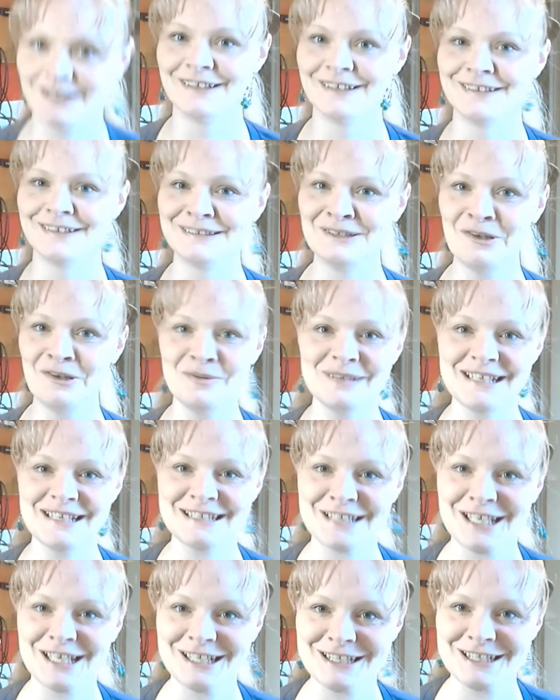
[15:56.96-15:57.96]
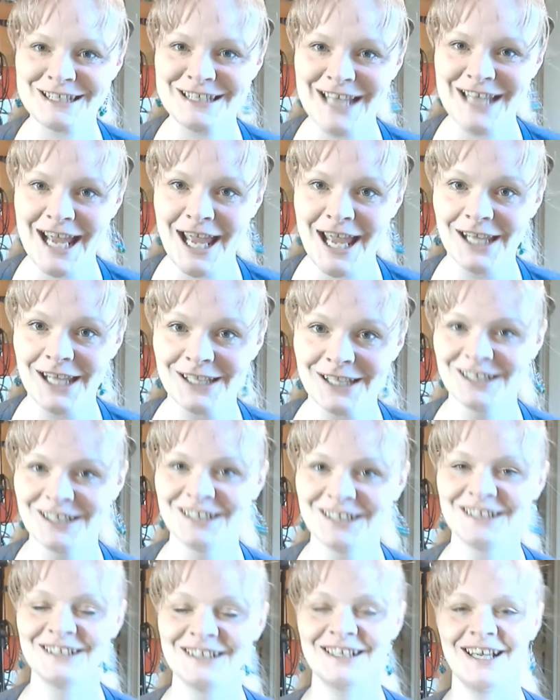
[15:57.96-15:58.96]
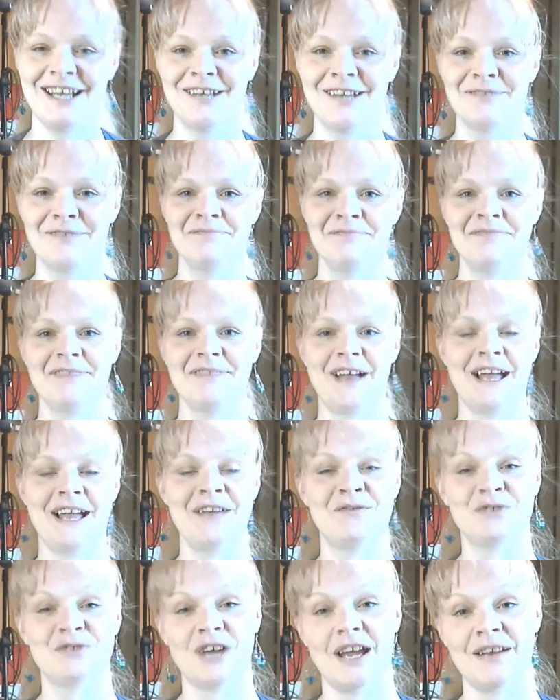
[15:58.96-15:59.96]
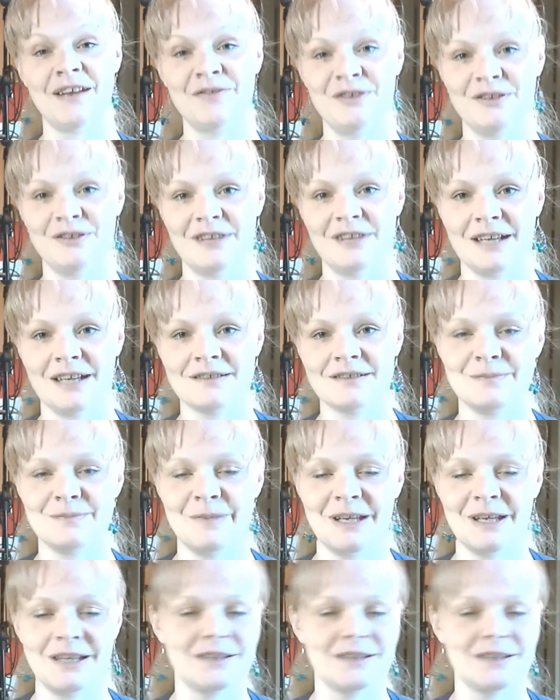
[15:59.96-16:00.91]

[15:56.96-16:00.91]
Nobody's gonna see it! I have tried a few things, but